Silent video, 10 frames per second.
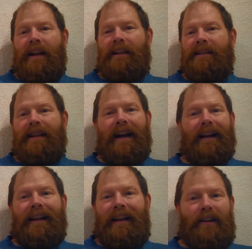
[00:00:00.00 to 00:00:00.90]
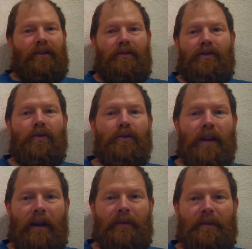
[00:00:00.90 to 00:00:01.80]
it's not getting 2
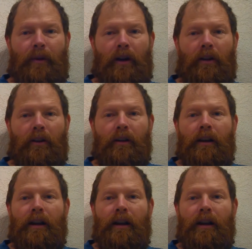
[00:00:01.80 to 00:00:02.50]
times smaller,